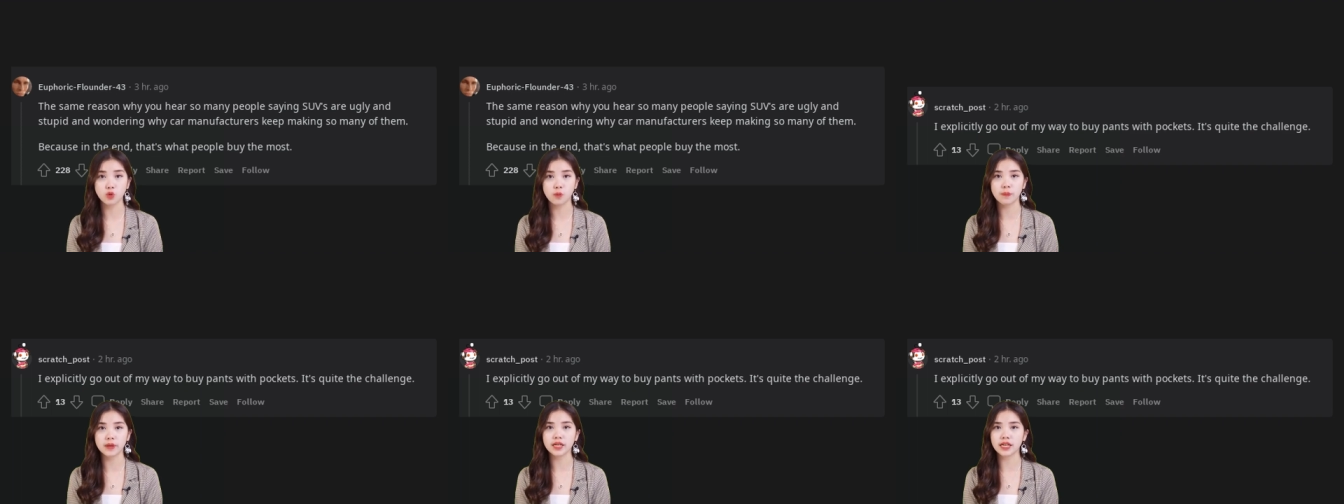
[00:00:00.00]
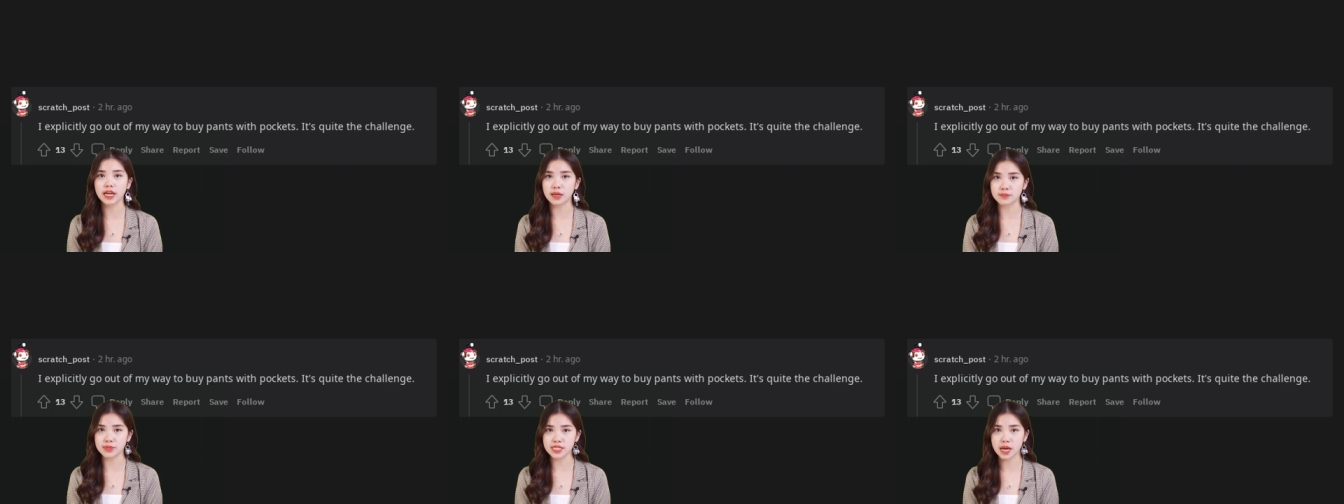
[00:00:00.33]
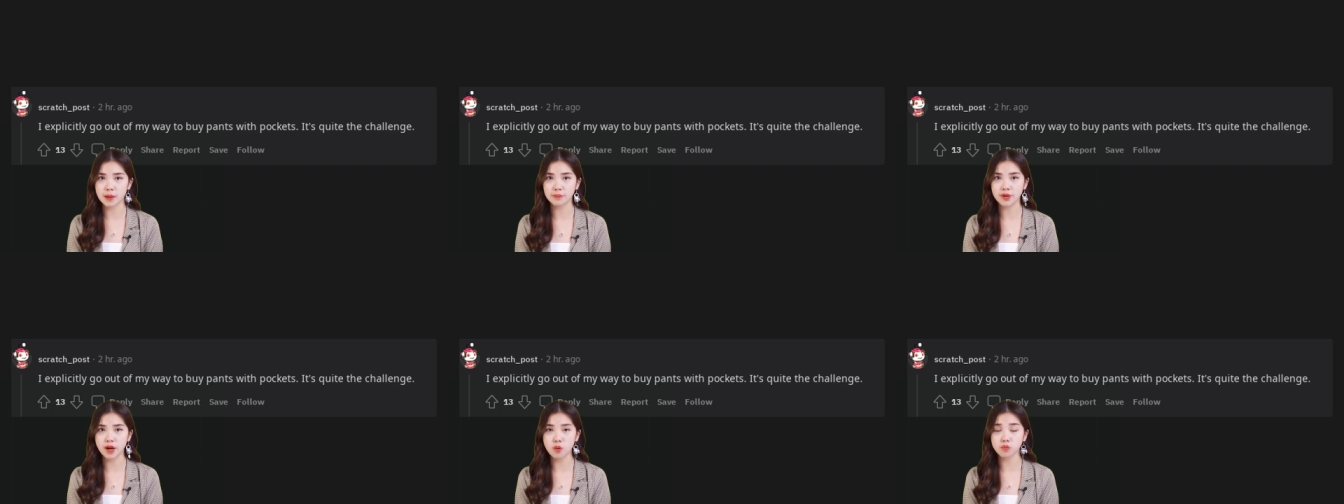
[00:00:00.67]
I
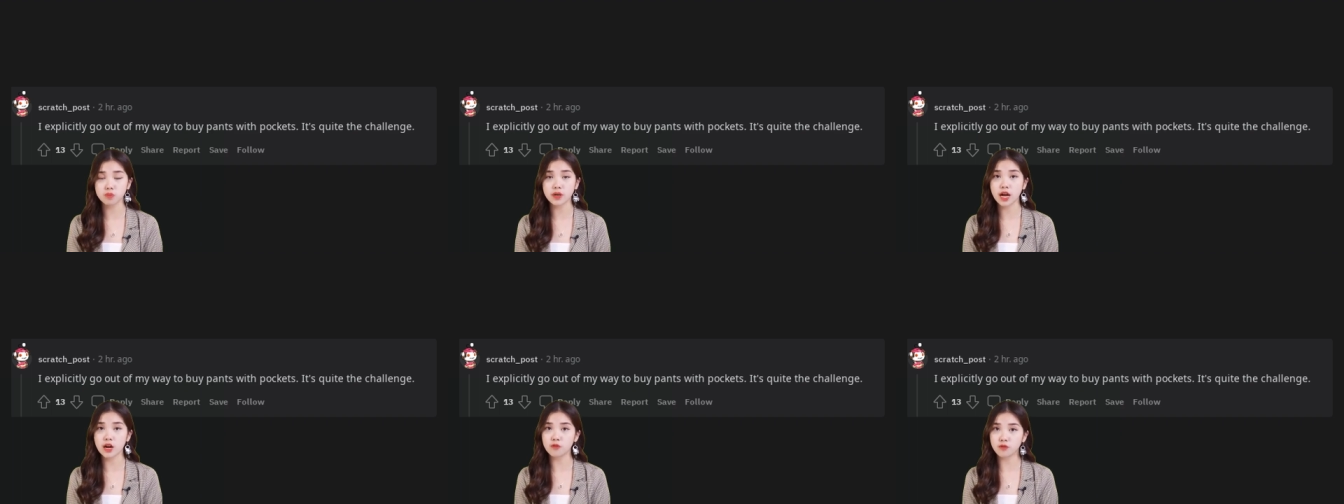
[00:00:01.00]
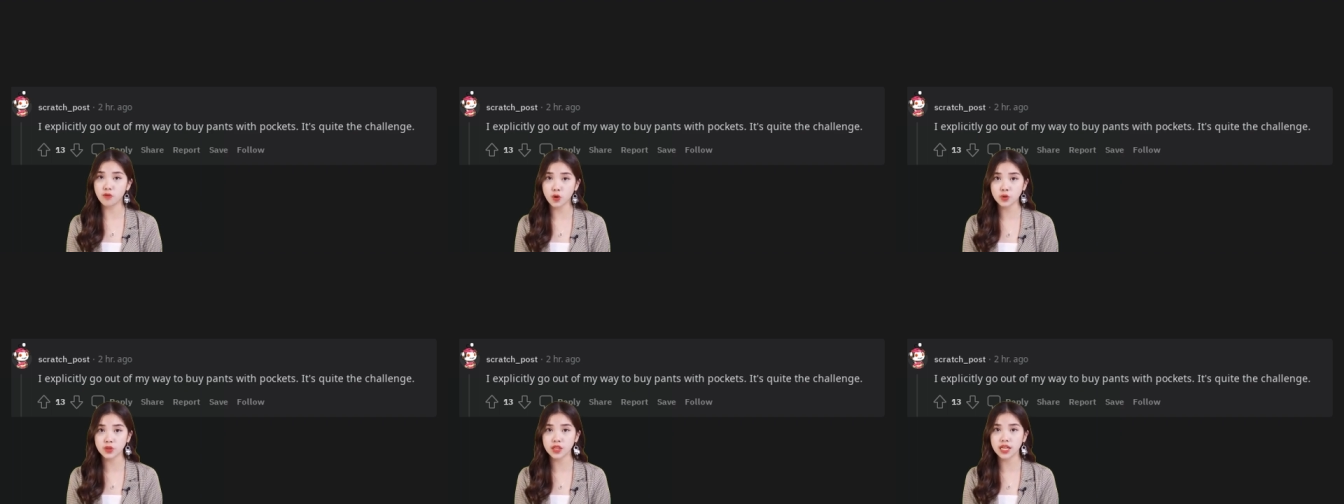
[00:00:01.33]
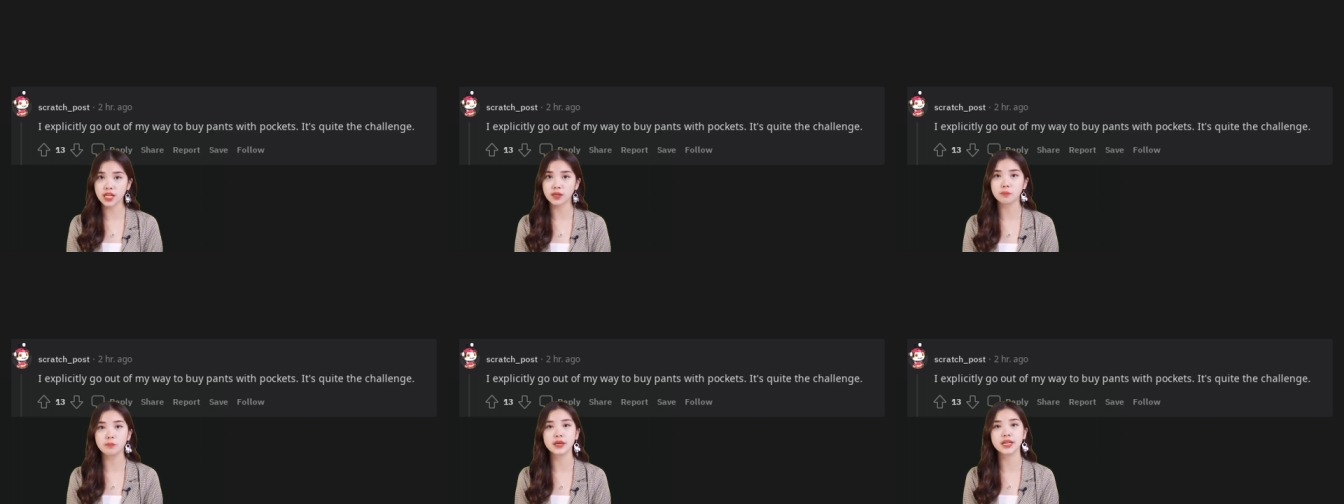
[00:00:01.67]
explicitly go out of my
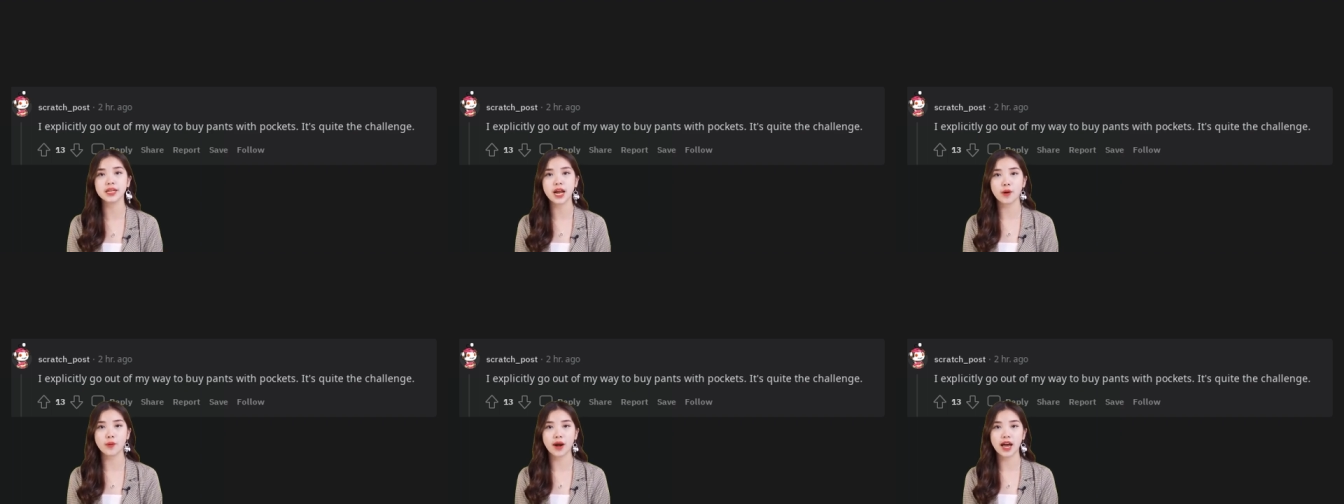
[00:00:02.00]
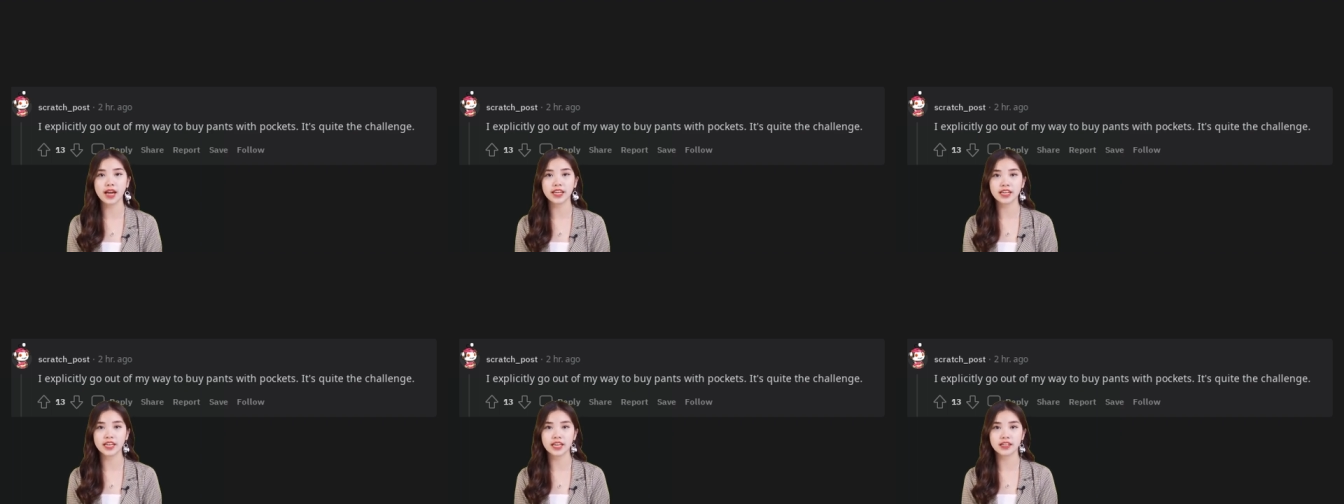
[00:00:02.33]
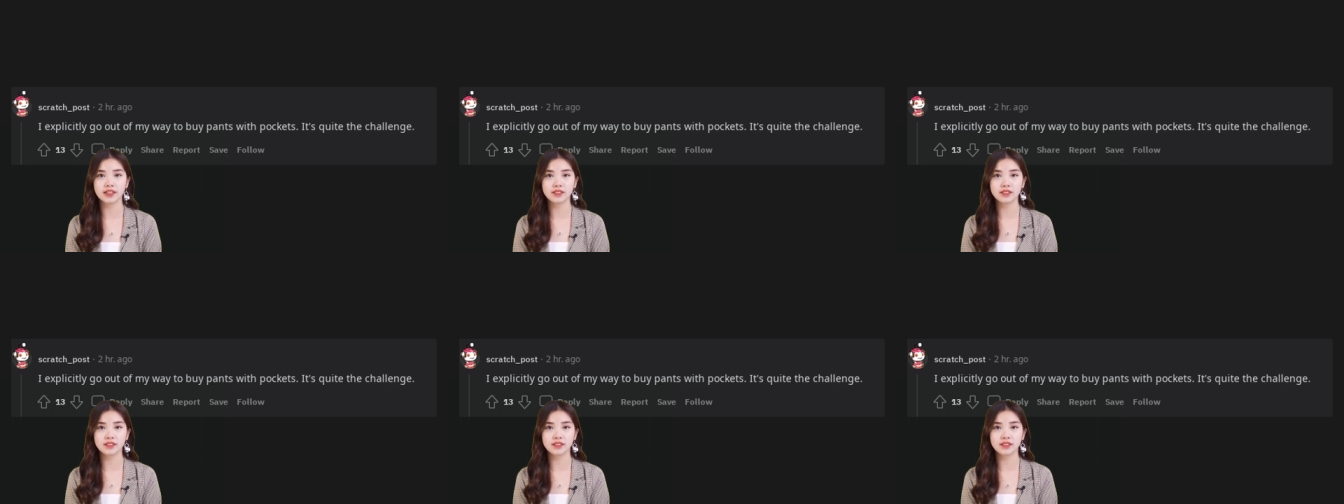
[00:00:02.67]
way to buy pants